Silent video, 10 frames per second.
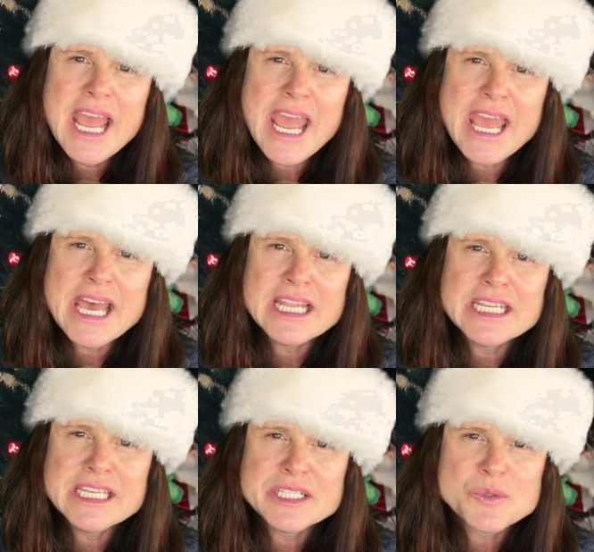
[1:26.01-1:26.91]
and
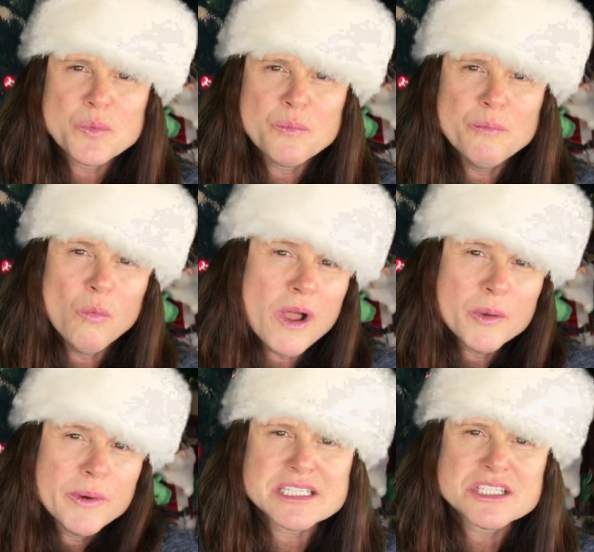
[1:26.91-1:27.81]
his
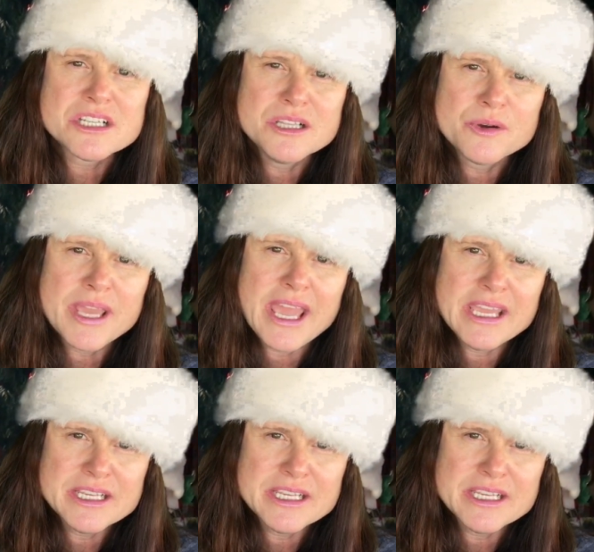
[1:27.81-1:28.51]
wallet was to locate